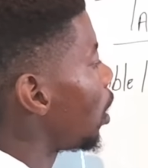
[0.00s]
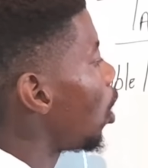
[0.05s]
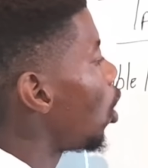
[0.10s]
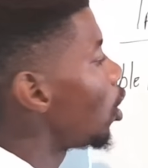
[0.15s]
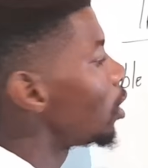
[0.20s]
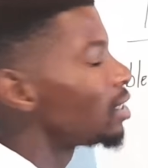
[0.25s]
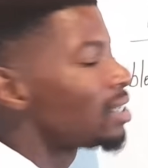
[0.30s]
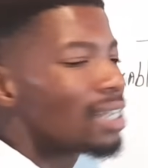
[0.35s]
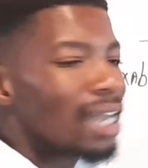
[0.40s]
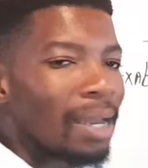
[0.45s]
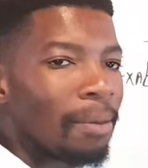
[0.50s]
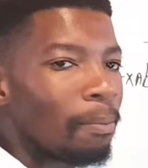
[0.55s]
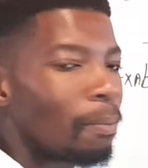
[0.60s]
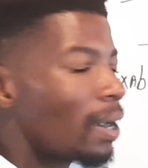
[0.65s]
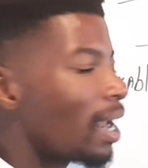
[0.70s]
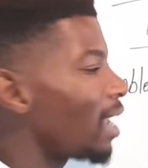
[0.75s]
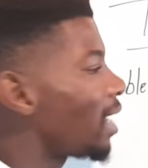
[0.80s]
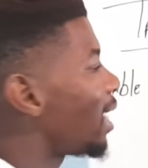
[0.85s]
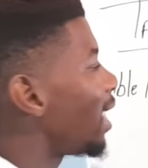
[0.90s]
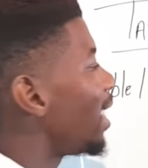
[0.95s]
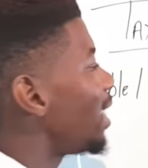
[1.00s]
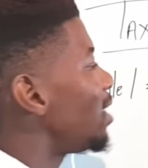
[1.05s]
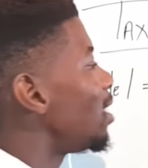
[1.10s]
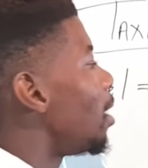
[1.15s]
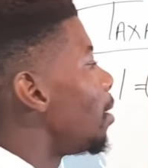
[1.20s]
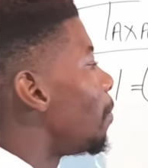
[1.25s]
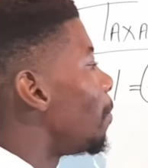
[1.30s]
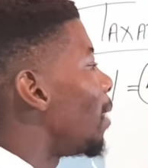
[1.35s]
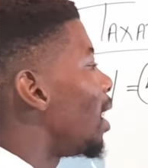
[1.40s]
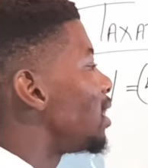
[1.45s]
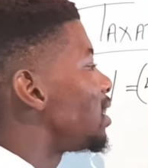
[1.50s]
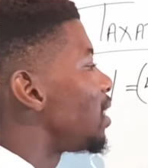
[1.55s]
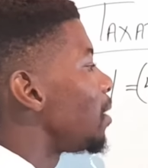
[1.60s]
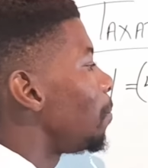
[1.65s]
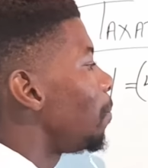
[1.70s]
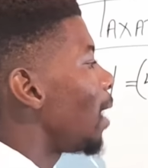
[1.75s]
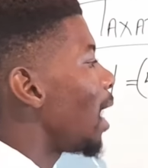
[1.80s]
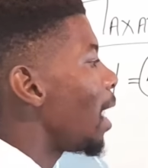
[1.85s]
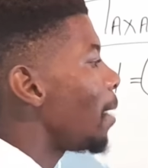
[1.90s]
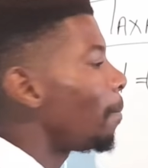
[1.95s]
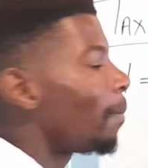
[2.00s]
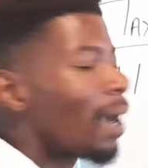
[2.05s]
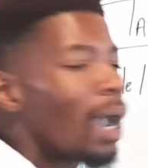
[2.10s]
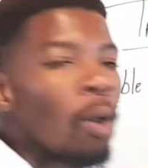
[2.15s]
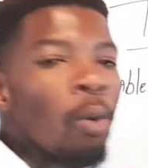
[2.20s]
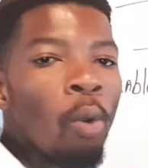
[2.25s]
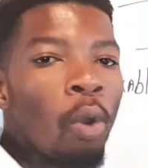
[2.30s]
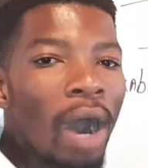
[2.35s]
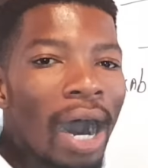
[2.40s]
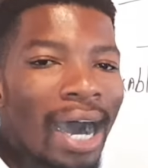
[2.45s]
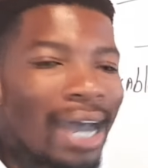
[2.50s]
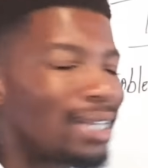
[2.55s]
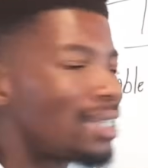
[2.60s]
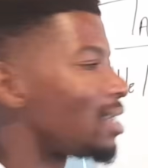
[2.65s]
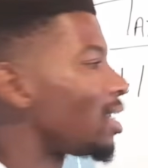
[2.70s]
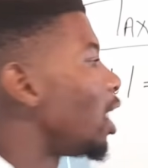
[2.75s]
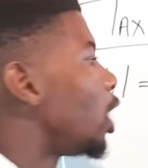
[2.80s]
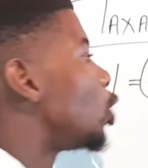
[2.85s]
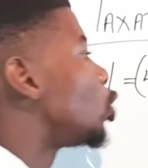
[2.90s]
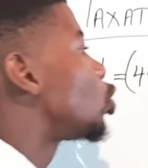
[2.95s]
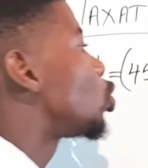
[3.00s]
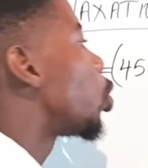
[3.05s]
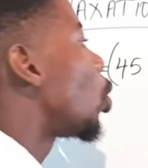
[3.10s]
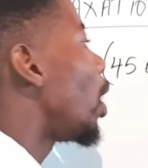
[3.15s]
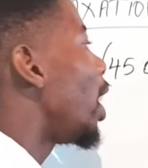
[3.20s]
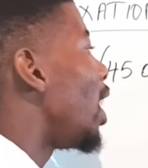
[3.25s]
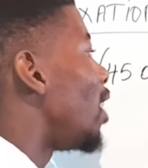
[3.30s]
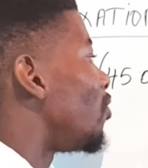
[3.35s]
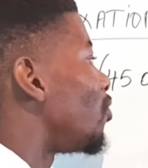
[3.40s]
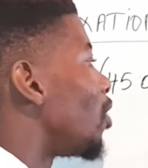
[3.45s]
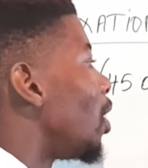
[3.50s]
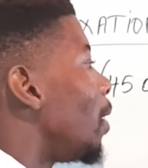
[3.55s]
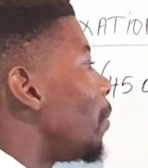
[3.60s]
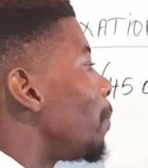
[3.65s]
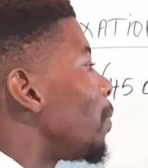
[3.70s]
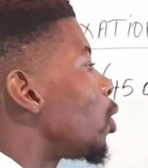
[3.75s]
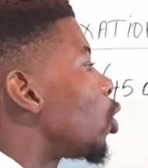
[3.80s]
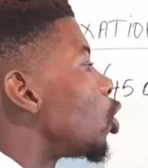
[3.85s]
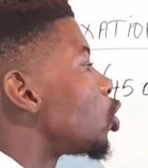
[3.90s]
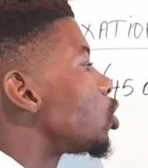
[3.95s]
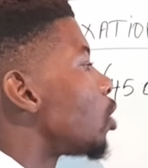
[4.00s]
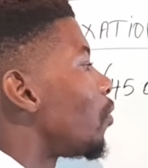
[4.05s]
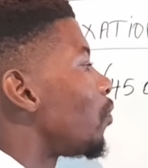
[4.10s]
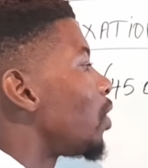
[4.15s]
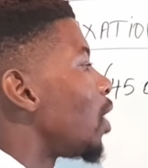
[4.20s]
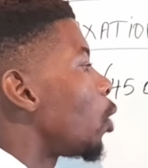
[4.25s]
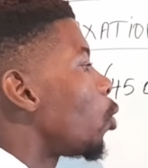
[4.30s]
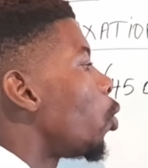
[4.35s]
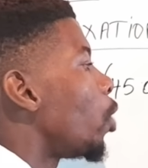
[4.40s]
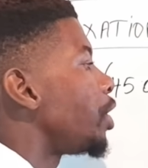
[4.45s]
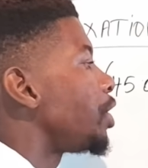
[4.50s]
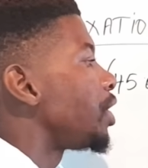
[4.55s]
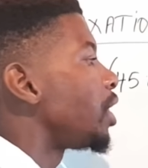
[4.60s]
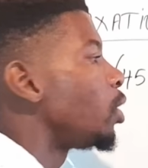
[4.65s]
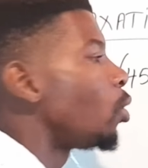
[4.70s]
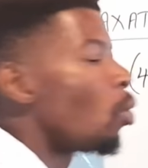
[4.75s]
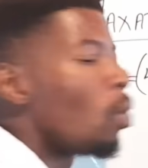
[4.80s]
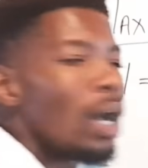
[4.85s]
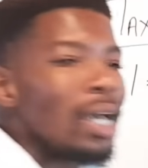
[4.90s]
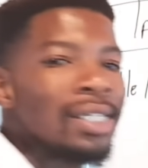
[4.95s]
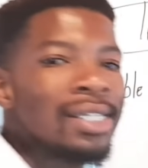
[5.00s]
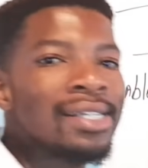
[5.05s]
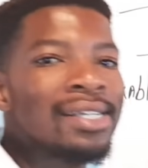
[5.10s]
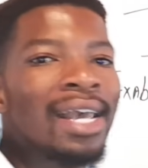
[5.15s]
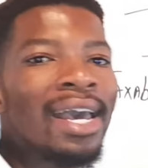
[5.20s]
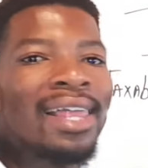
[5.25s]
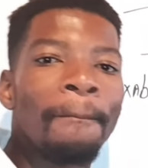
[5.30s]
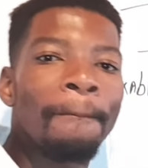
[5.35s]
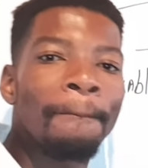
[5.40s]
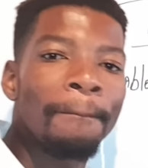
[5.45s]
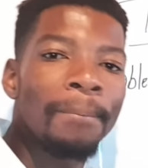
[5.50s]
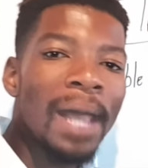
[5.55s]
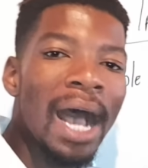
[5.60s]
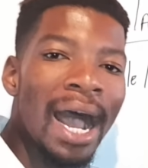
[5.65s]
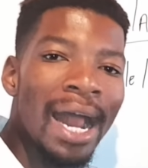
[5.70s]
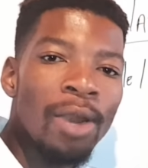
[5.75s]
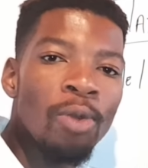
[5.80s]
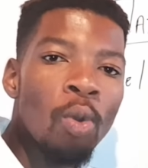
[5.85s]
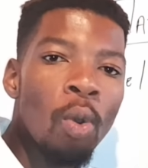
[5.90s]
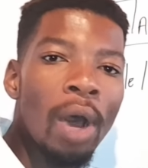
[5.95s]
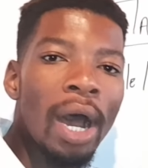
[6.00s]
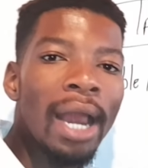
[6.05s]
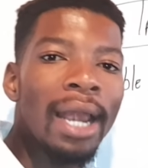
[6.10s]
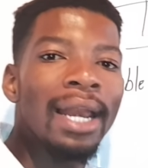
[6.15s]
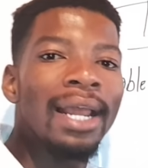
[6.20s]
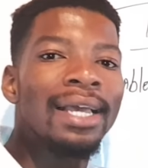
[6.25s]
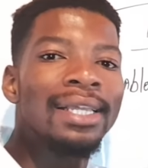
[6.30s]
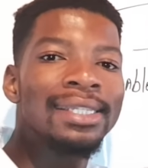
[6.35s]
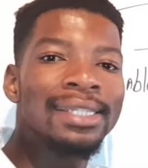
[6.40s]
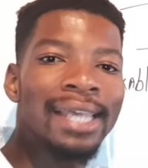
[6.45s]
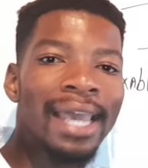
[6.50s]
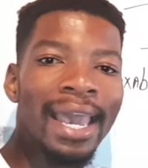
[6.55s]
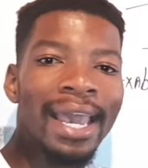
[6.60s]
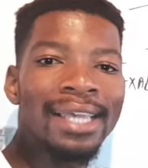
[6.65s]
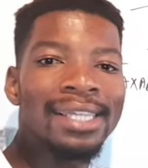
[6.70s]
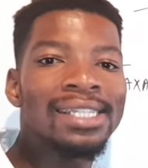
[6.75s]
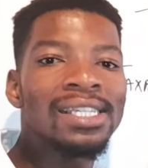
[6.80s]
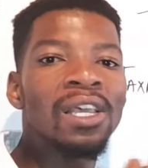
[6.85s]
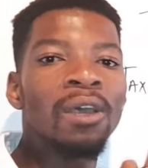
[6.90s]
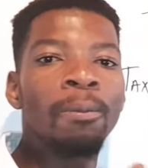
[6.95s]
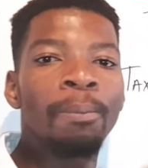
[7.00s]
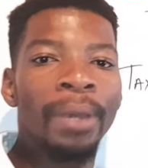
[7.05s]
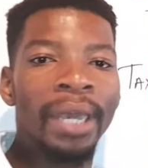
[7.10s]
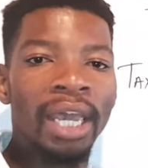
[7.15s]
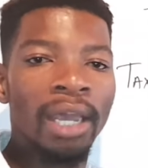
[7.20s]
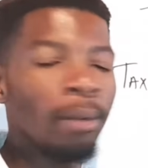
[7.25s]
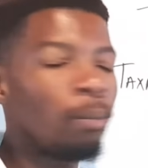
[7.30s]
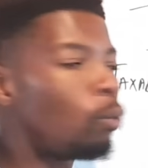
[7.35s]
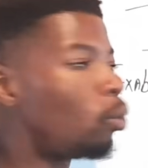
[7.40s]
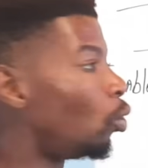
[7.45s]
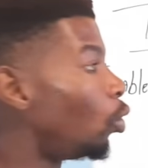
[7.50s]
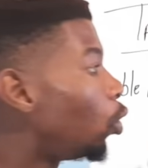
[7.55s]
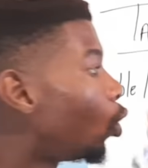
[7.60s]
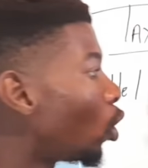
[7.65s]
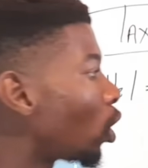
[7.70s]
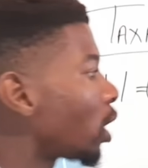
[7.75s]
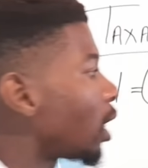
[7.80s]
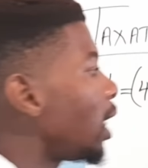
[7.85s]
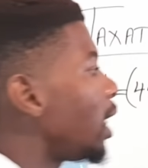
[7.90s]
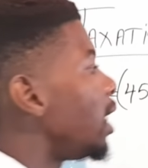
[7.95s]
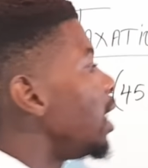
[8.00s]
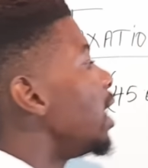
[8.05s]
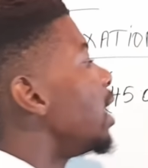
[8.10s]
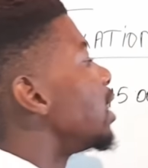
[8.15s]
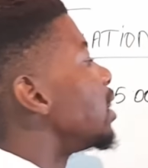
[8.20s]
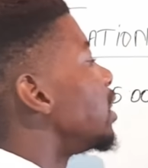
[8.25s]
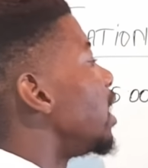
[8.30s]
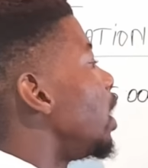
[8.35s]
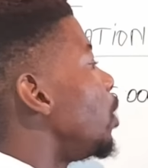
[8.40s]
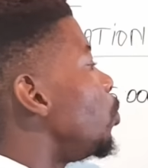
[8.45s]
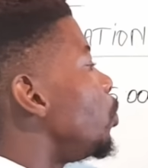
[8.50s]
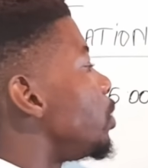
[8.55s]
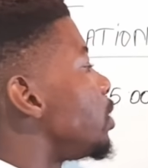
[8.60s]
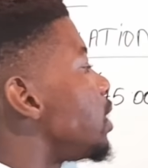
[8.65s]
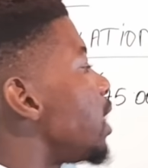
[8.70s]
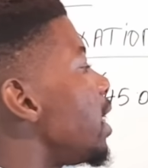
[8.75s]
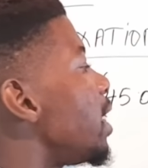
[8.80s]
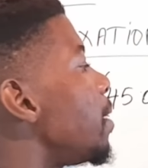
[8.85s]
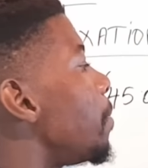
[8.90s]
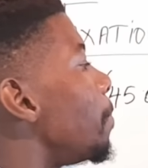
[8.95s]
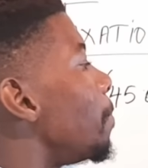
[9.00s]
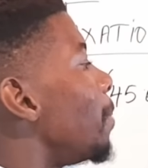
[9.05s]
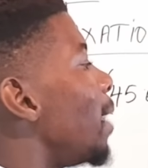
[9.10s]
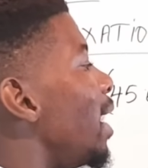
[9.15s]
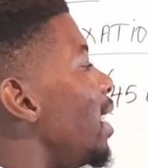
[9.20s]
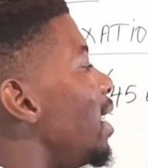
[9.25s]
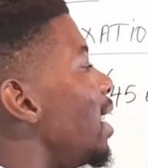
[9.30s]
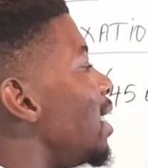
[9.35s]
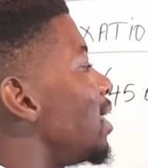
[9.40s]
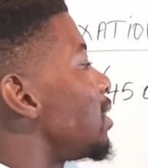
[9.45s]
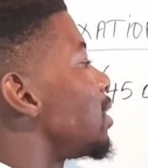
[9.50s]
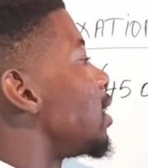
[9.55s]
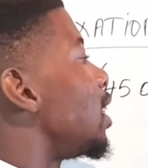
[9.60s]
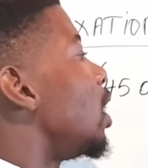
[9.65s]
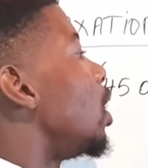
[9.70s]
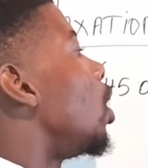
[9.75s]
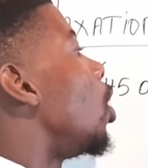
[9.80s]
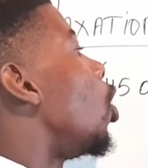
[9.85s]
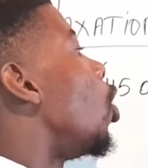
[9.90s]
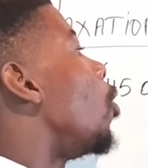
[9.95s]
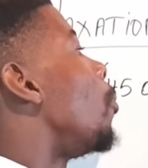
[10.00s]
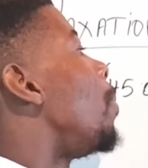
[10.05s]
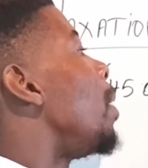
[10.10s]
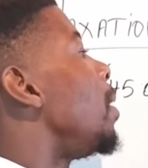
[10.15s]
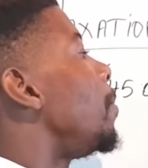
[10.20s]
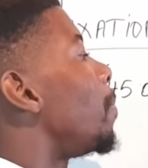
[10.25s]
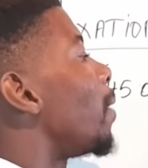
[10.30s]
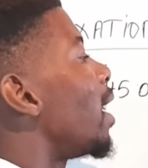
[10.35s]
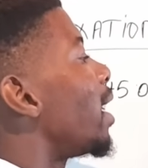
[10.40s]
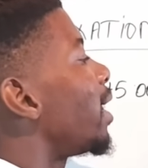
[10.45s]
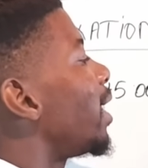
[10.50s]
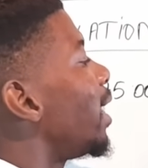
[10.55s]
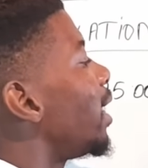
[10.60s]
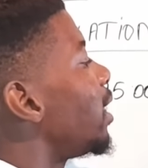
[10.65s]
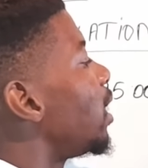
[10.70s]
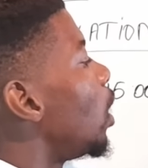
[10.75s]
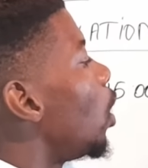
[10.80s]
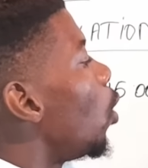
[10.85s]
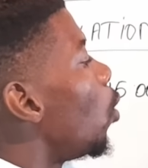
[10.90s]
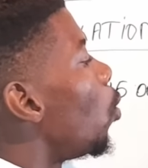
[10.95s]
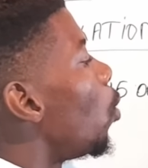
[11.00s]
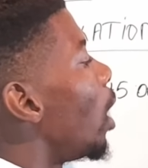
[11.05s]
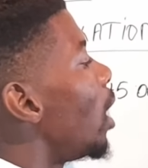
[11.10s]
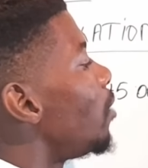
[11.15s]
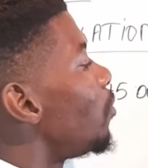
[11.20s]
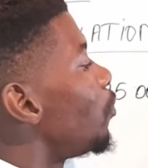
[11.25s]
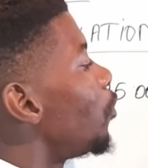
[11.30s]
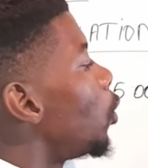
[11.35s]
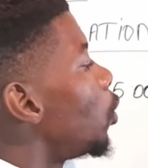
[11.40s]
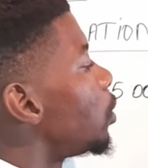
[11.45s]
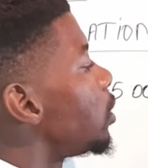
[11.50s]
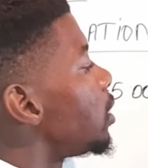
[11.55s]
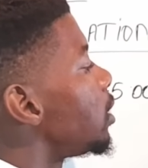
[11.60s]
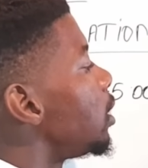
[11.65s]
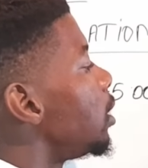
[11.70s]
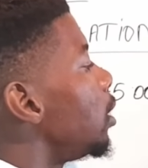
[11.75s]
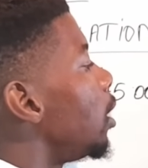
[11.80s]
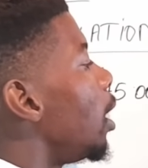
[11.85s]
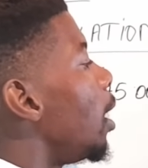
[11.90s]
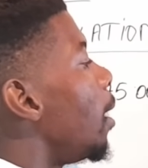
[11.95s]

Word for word: on-side bracket multiplied by what? twelve. Because of the question wants annual tax payable. Okay, then we say minus open bracket one hundred forty